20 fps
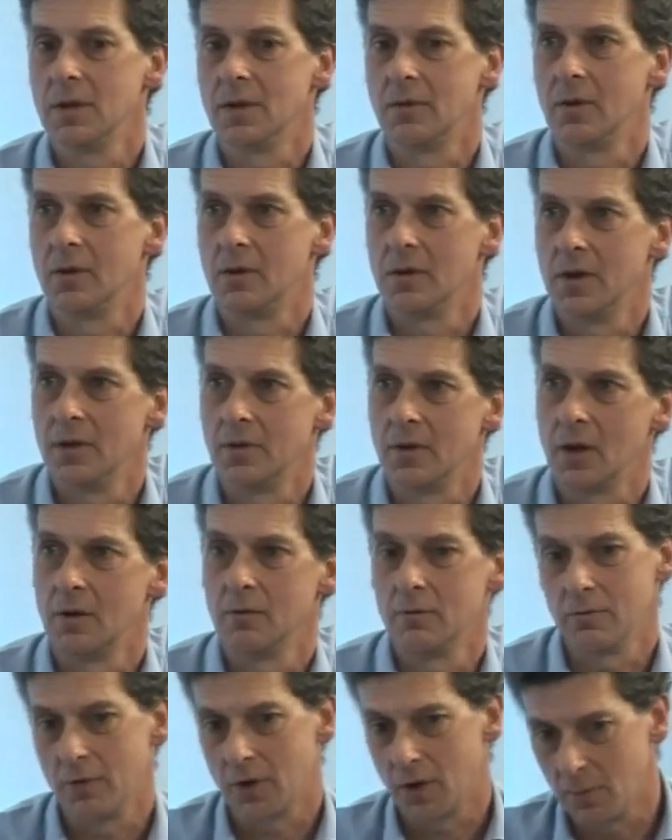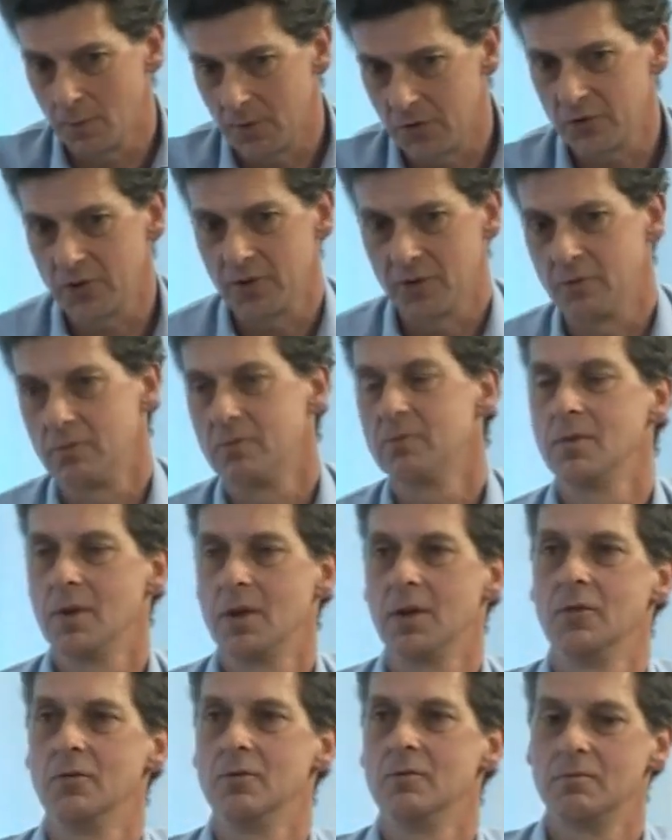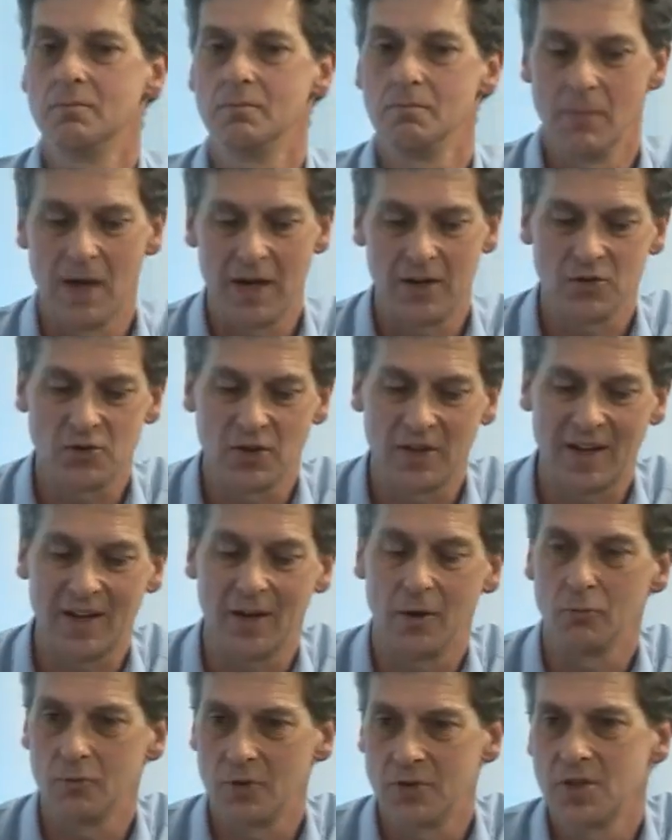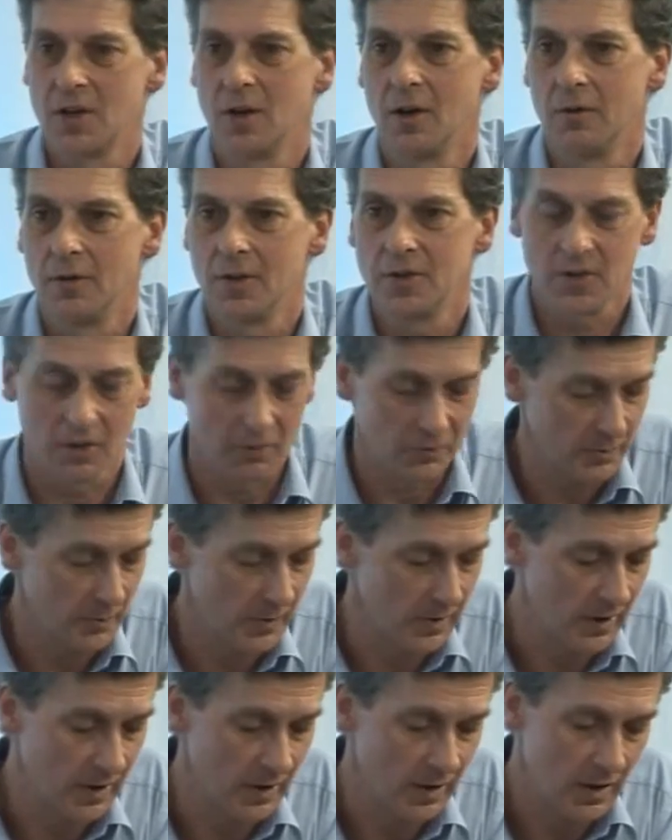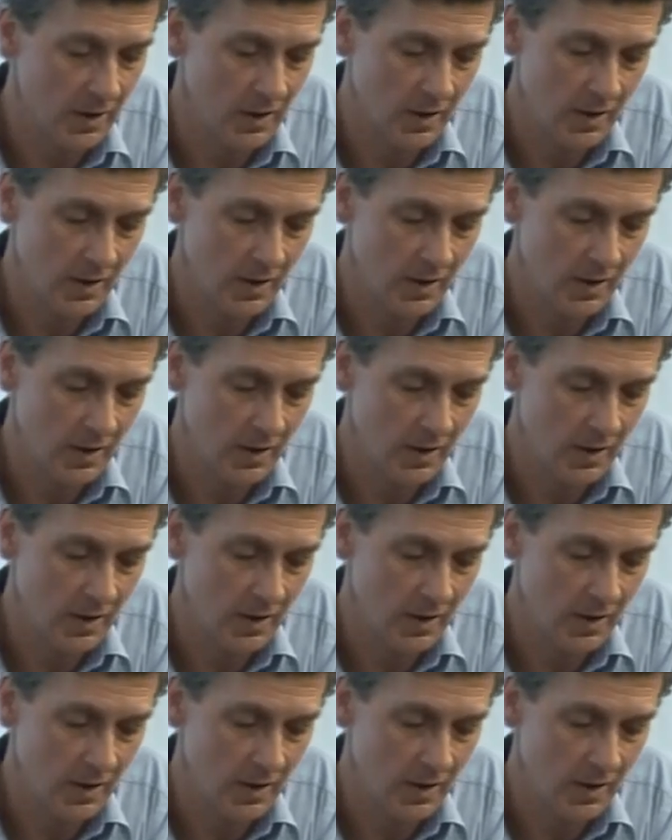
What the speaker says: in the live environment and manage it out, retire it ultimately.